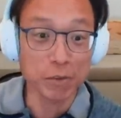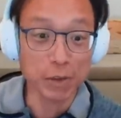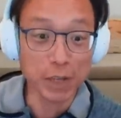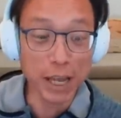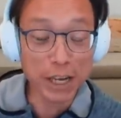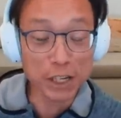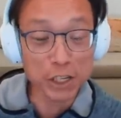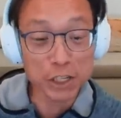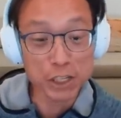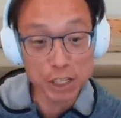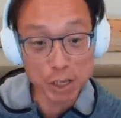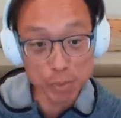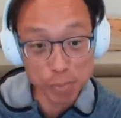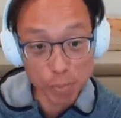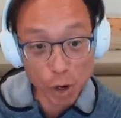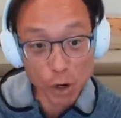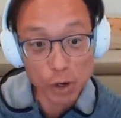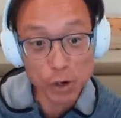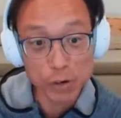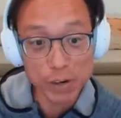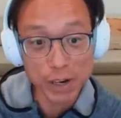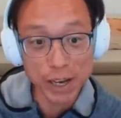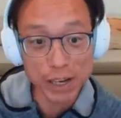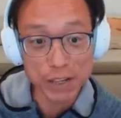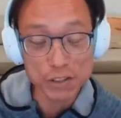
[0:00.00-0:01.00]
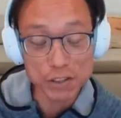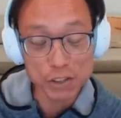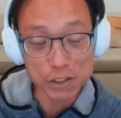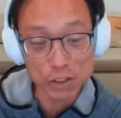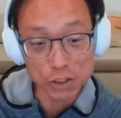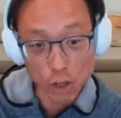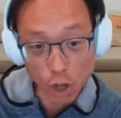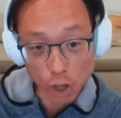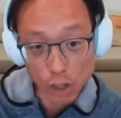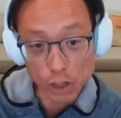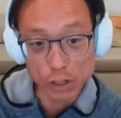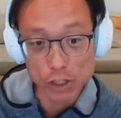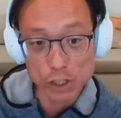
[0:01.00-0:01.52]
We actually democratized
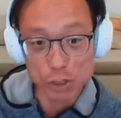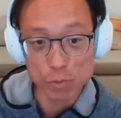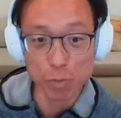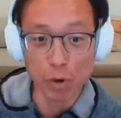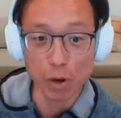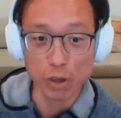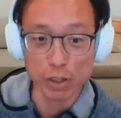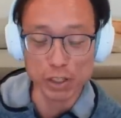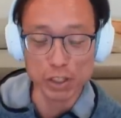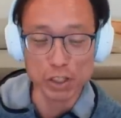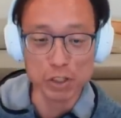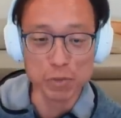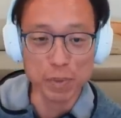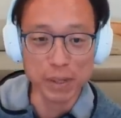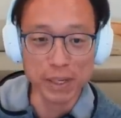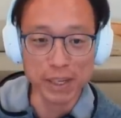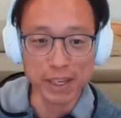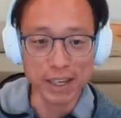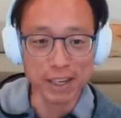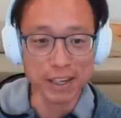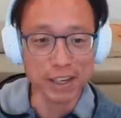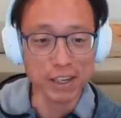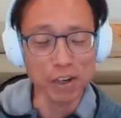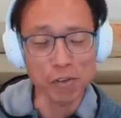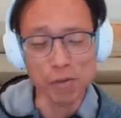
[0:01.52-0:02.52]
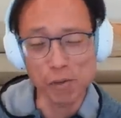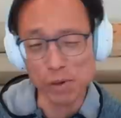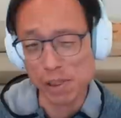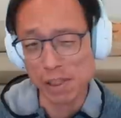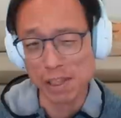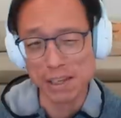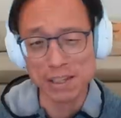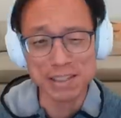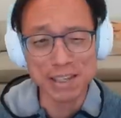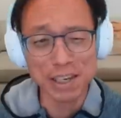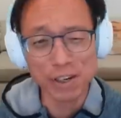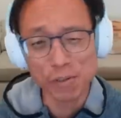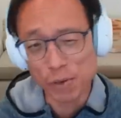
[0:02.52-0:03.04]
knowledge, broadly speaking, you know, with
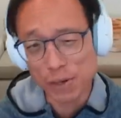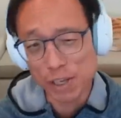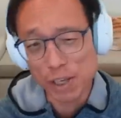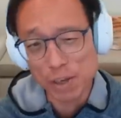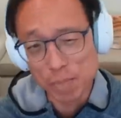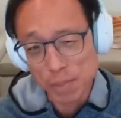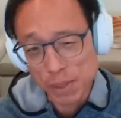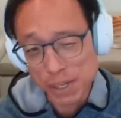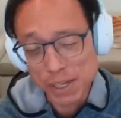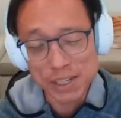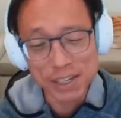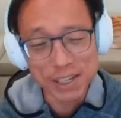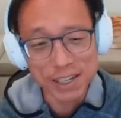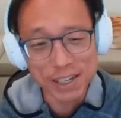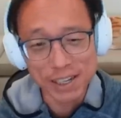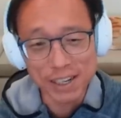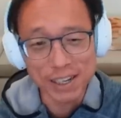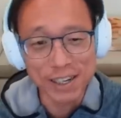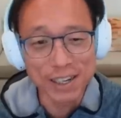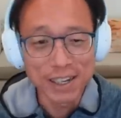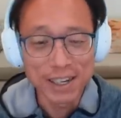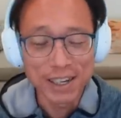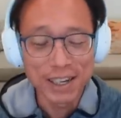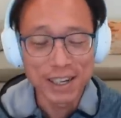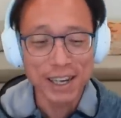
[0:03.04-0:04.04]
things like Wikipedia